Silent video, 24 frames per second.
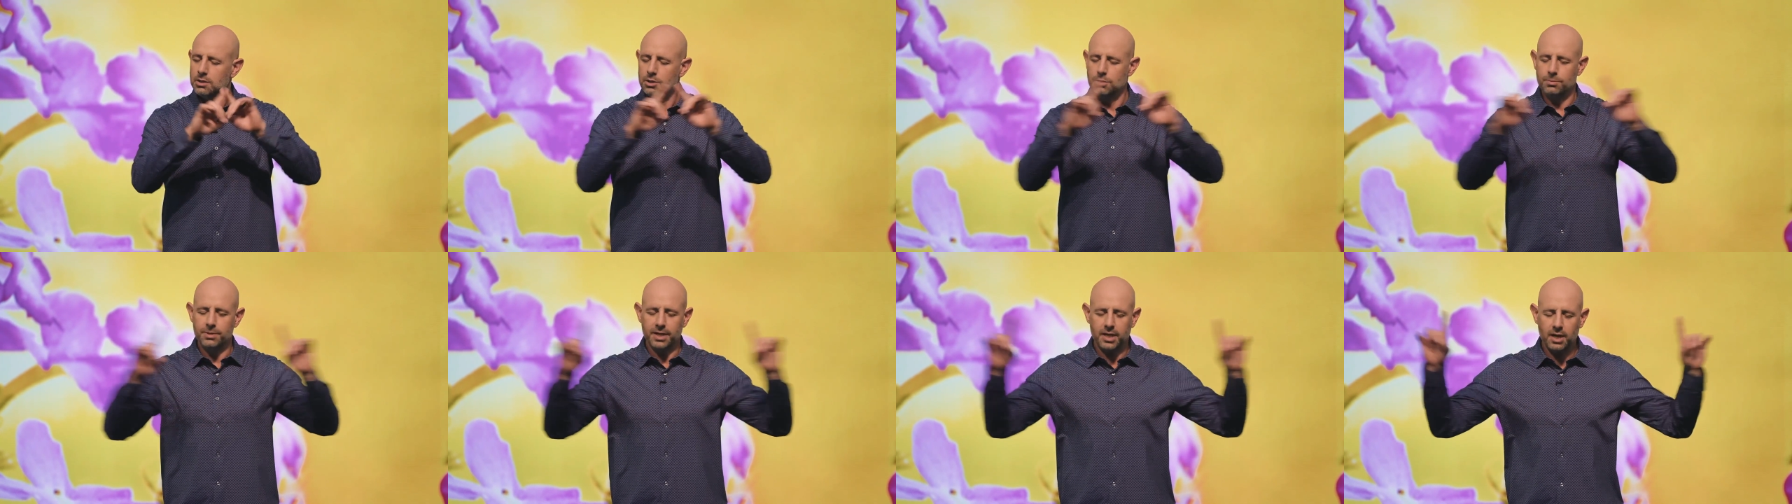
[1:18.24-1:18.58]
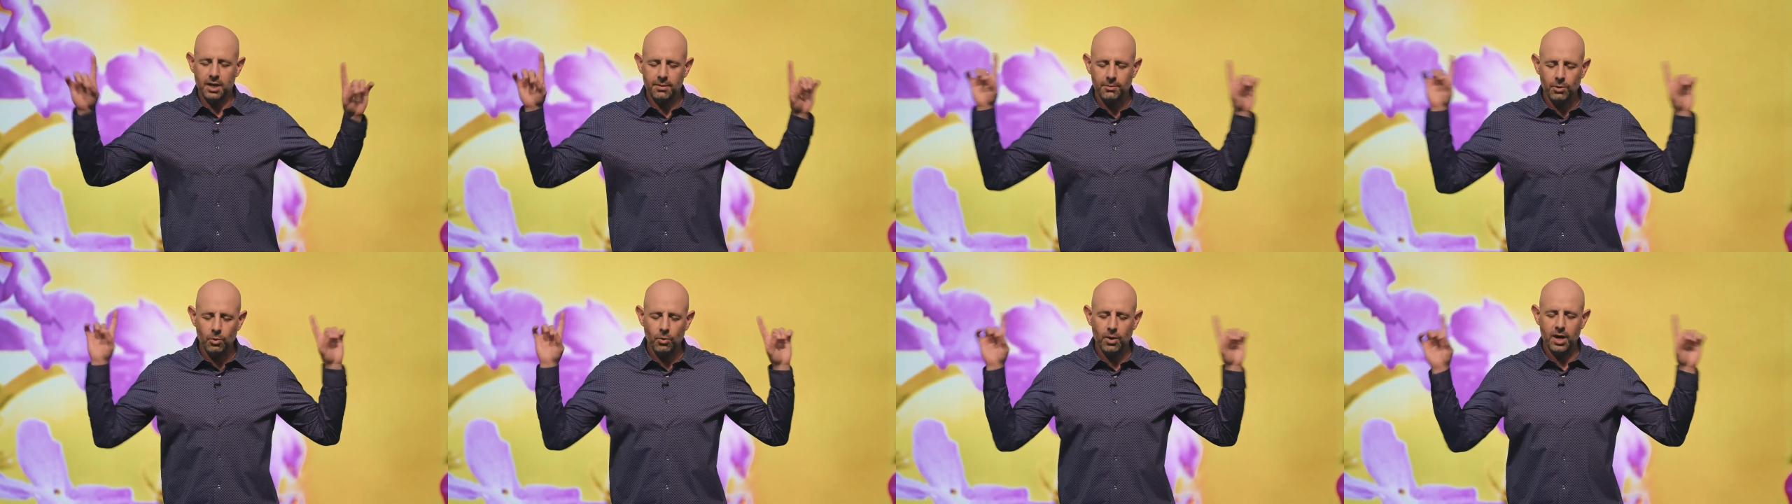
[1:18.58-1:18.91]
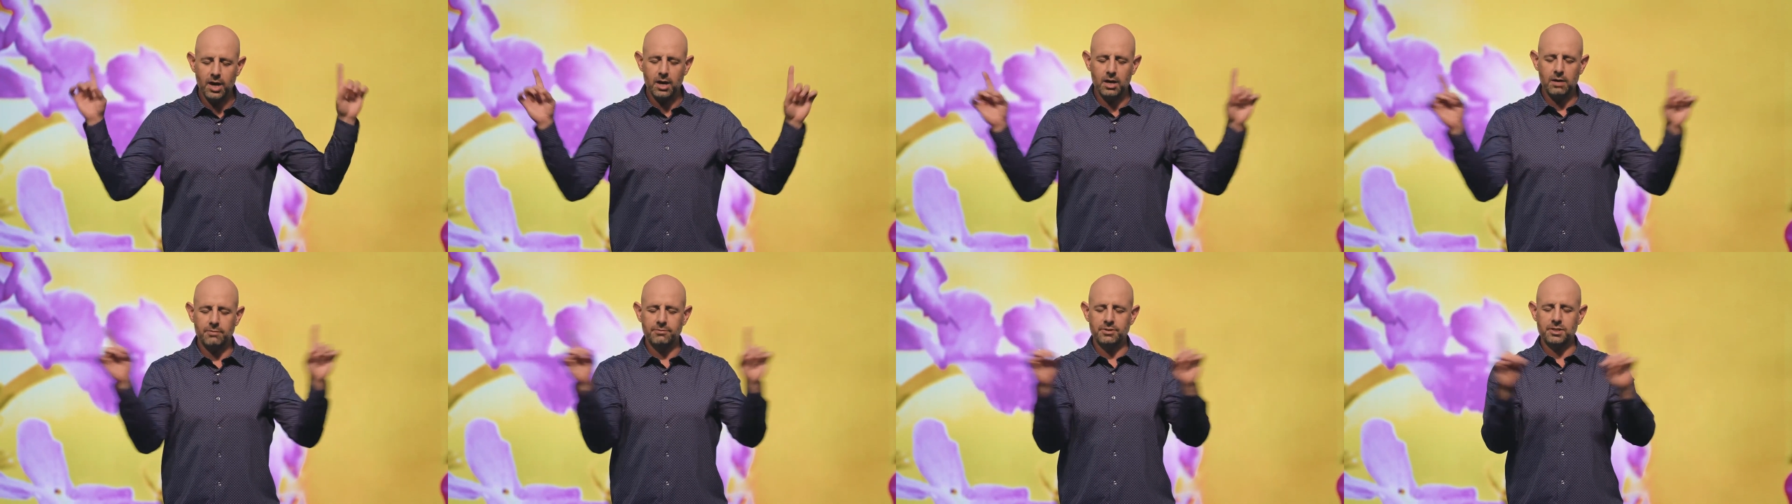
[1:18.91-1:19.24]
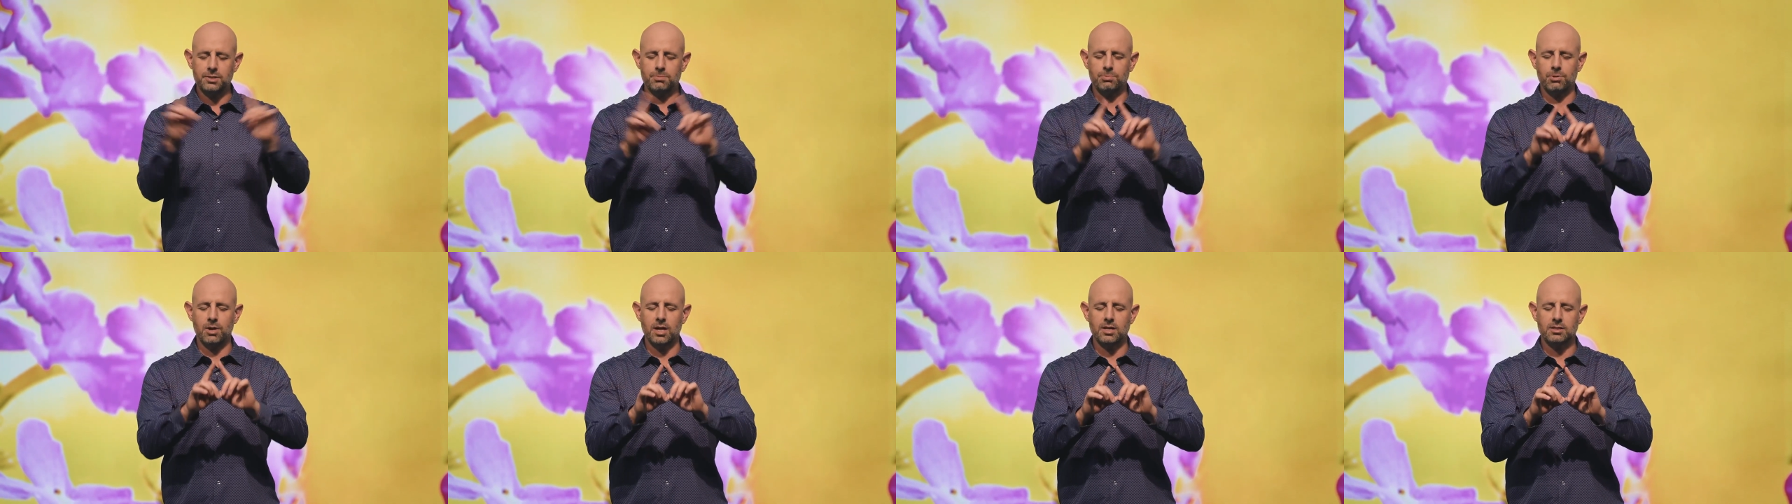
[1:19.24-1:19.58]
You become aware of
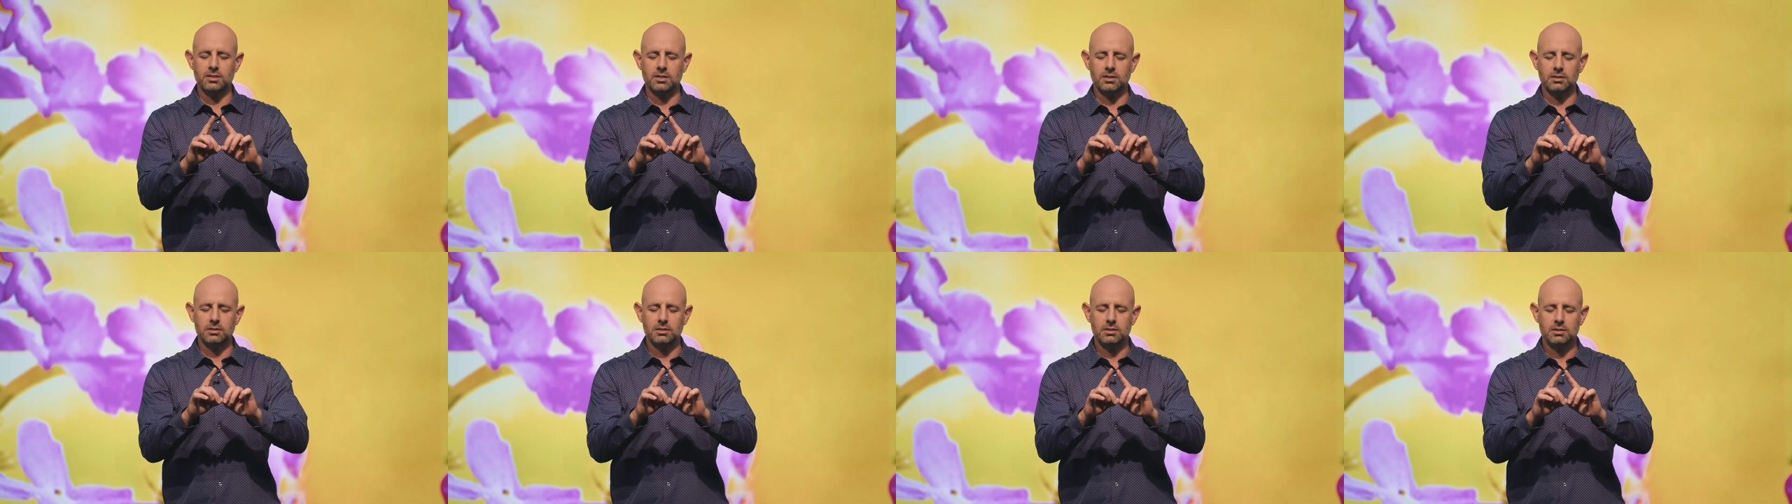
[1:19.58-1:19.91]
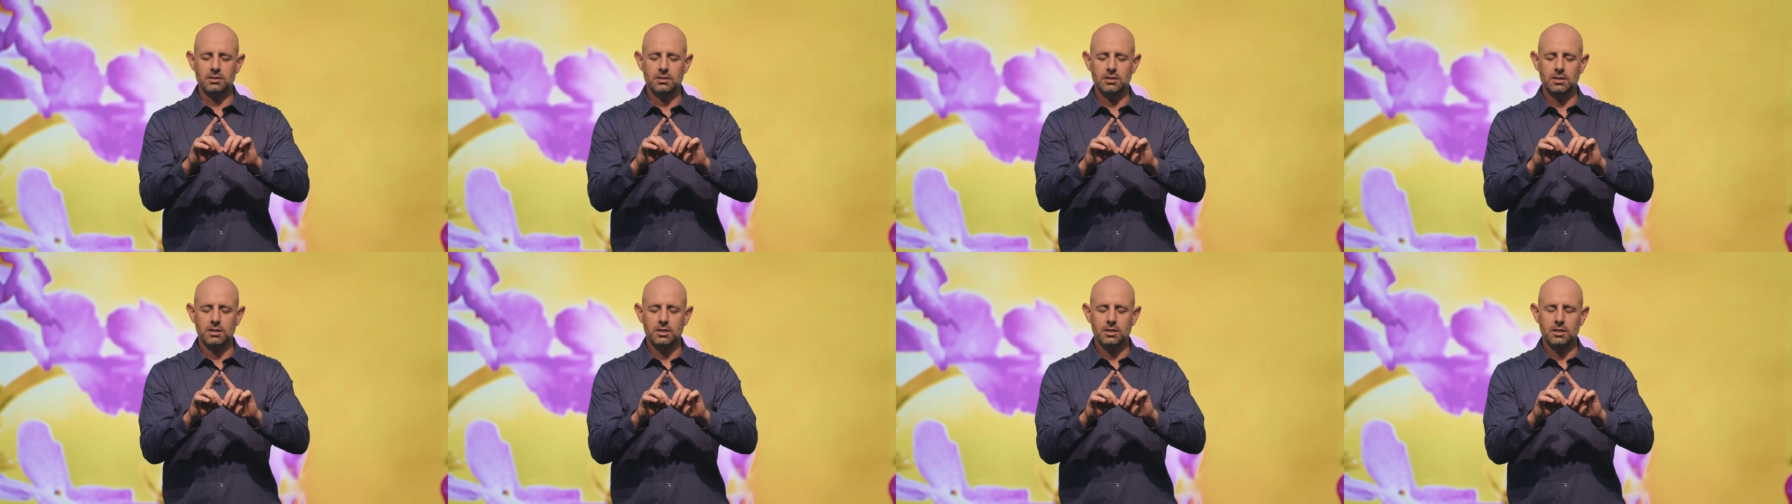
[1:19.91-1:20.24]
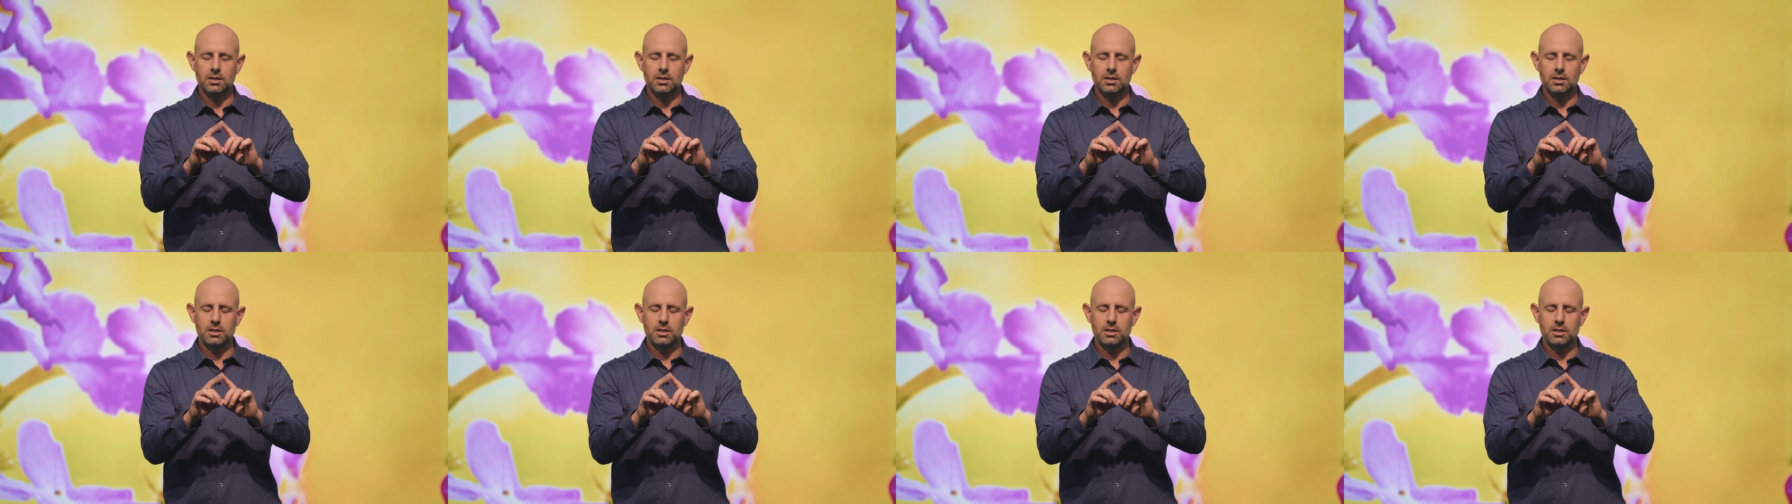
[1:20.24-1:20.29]
His presence.